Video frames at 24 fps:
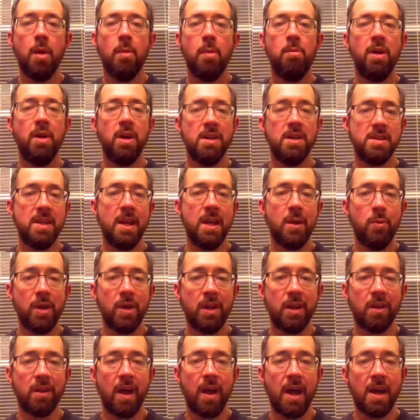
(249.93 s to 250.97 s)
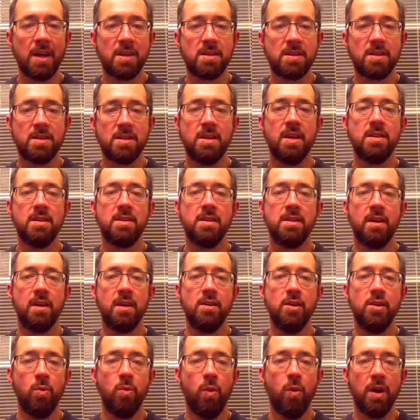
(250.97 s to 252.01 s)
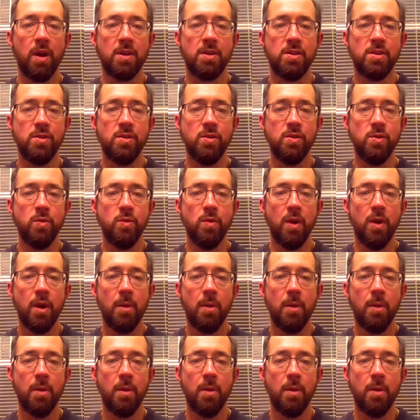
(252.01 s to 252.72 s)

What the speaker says: But it's an 8-week class that you want to